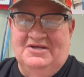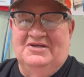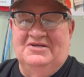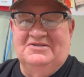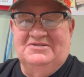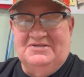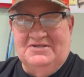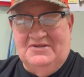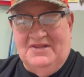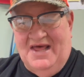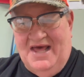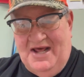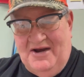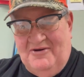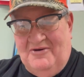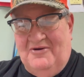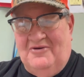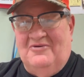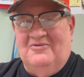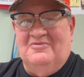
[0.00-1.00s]
So
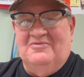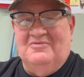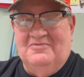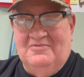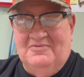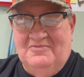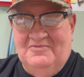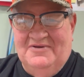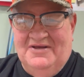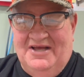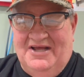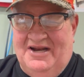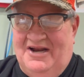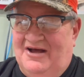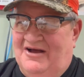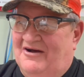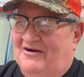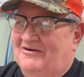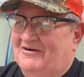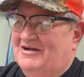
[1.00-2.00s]
that'll, you
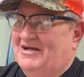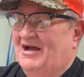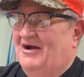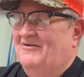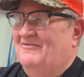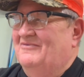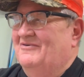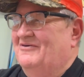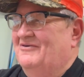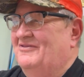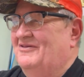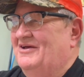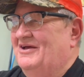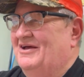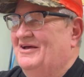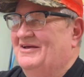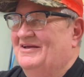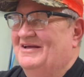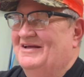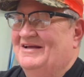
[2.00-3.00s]
know, cover
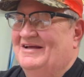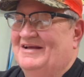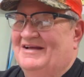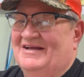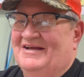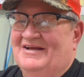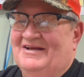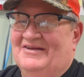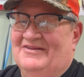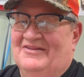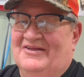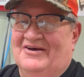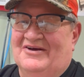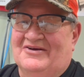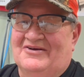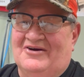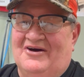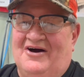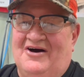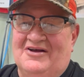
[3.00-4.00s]
the
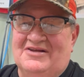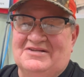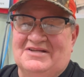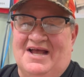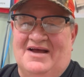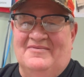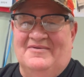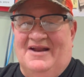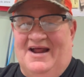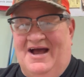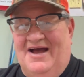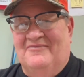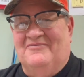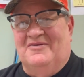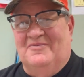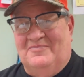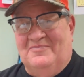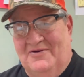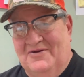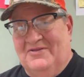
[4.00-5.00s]
cost. I mean, I have to
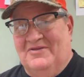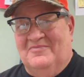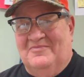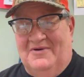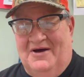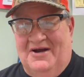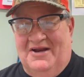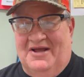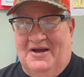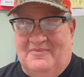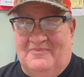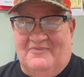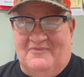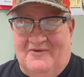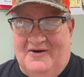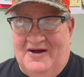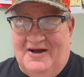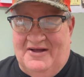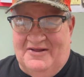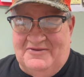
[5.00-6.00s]
put the money up
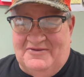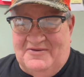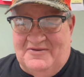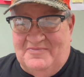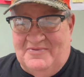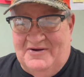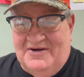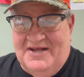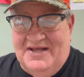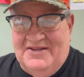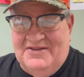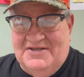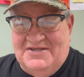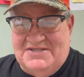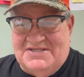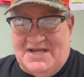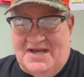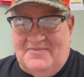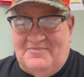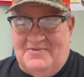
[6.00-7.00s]
front to put in the
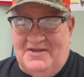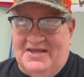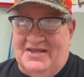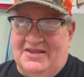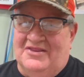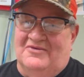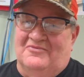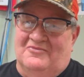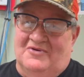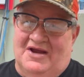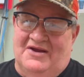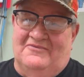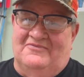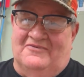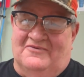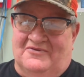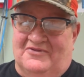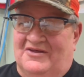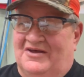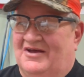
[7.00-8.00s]
septic and then wait
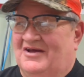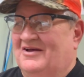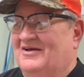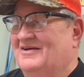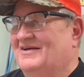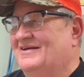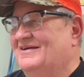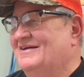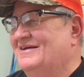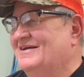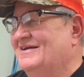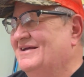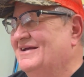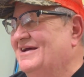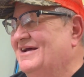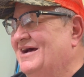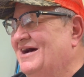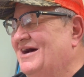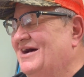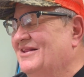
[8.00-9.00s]
for the
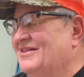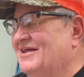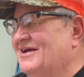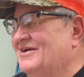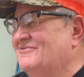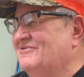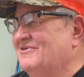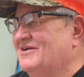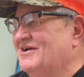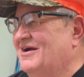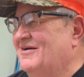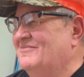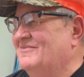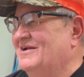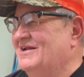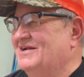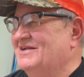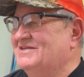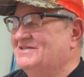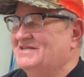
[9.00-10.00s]
electric
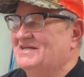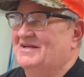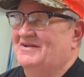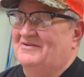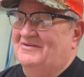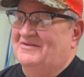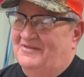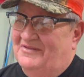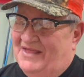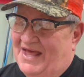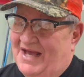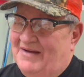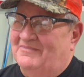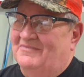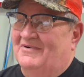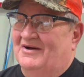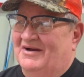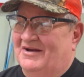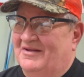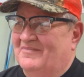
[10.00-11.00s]
company to send that
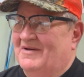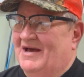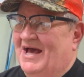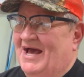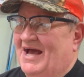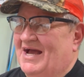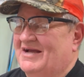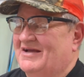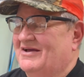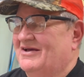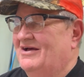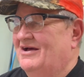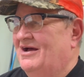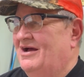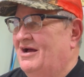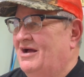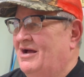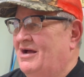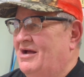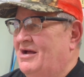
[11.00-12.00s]
money back.
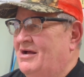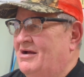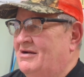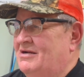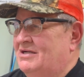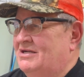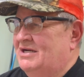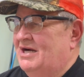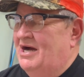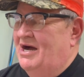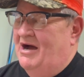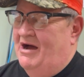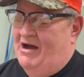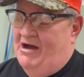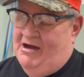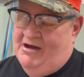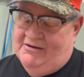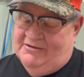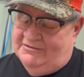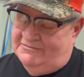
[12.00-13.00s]

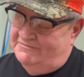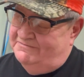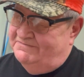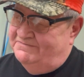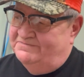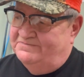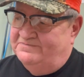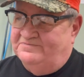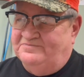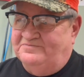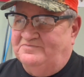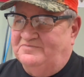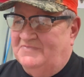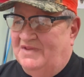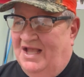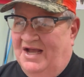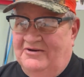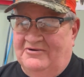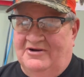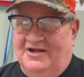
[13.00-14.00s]
I
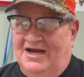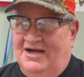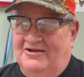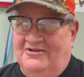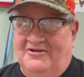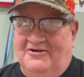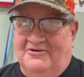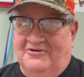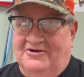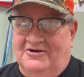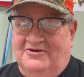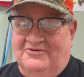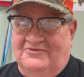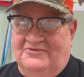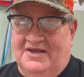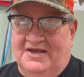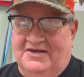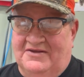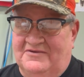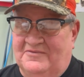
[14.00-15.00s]
don't know how long it all
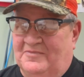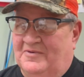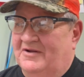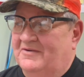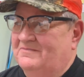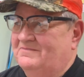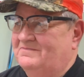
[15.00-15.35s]
takes, but